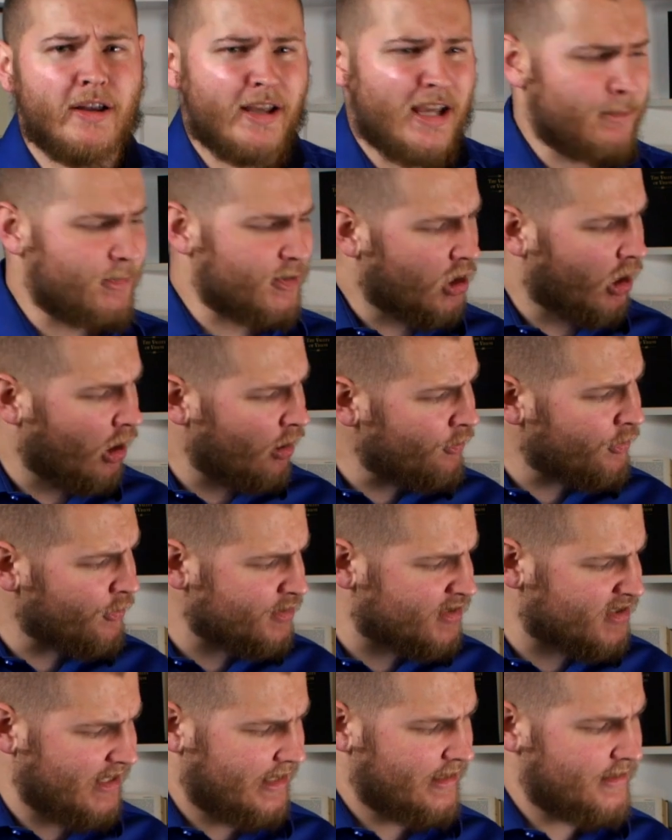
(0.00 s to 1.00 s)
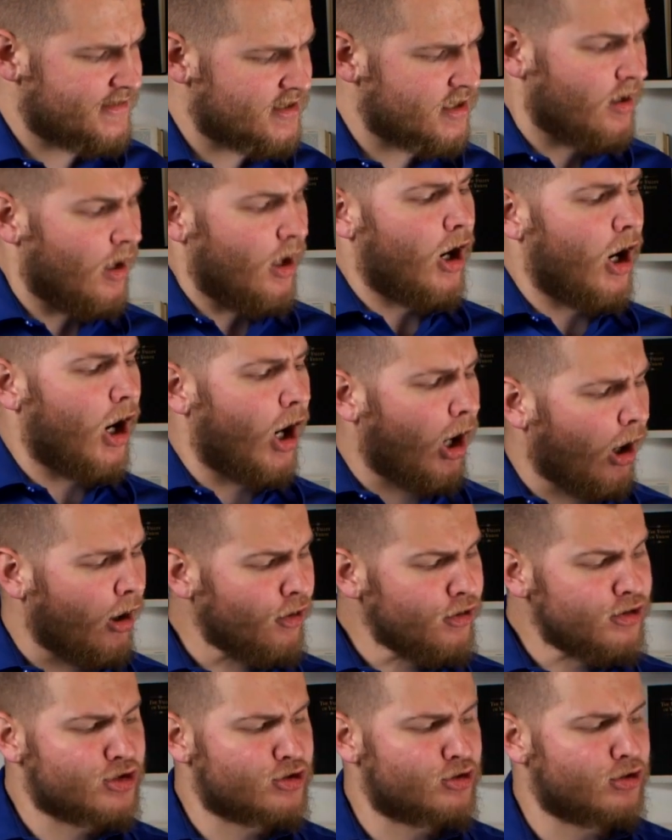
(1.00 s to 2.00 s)
And MacArthur says
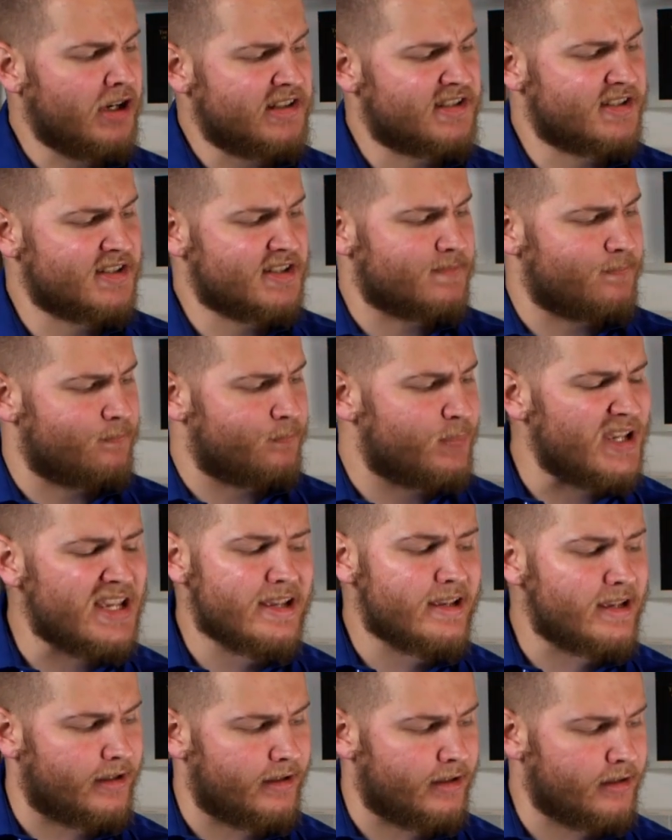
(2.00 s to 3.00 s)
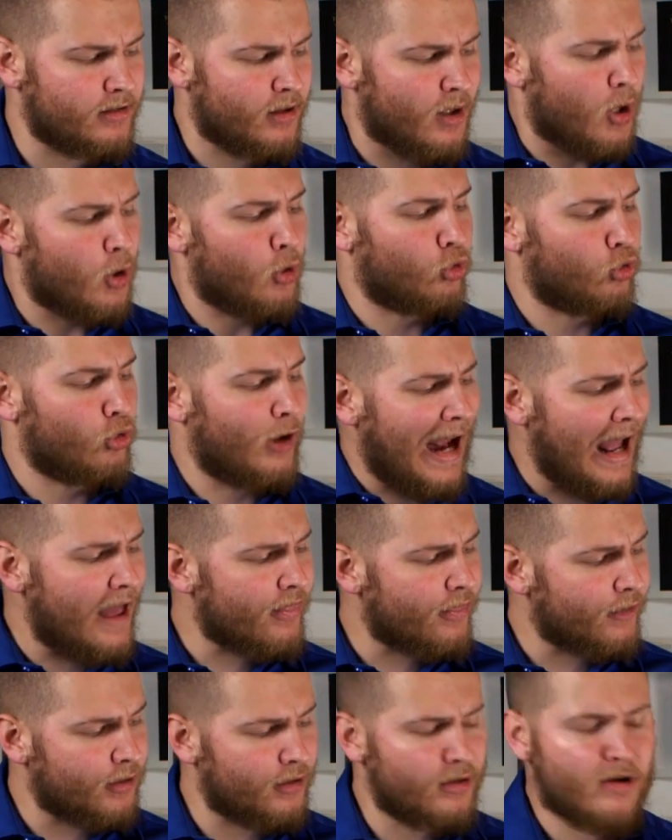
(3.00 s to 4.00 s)
our stress is being
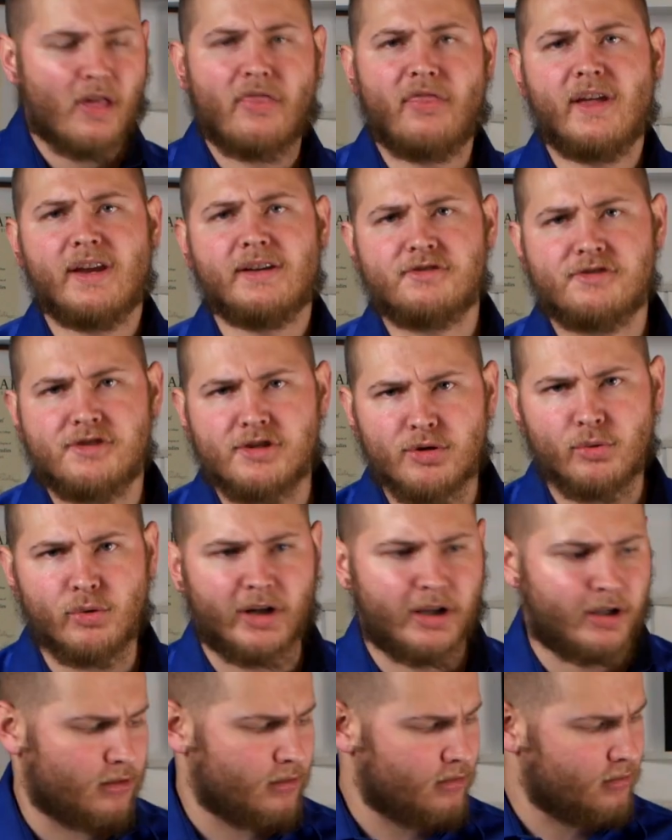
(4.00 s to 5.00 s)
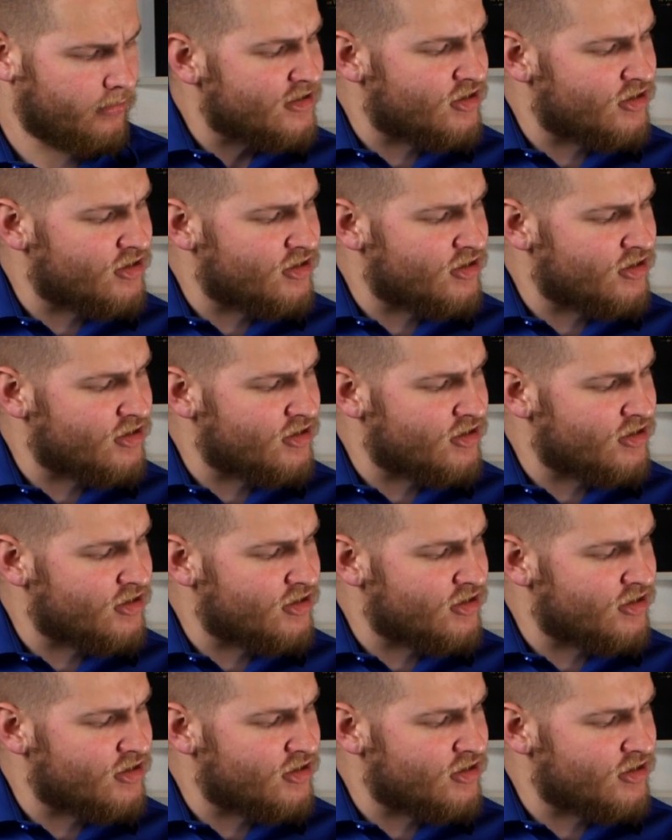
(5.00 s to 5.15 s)
rather than doing.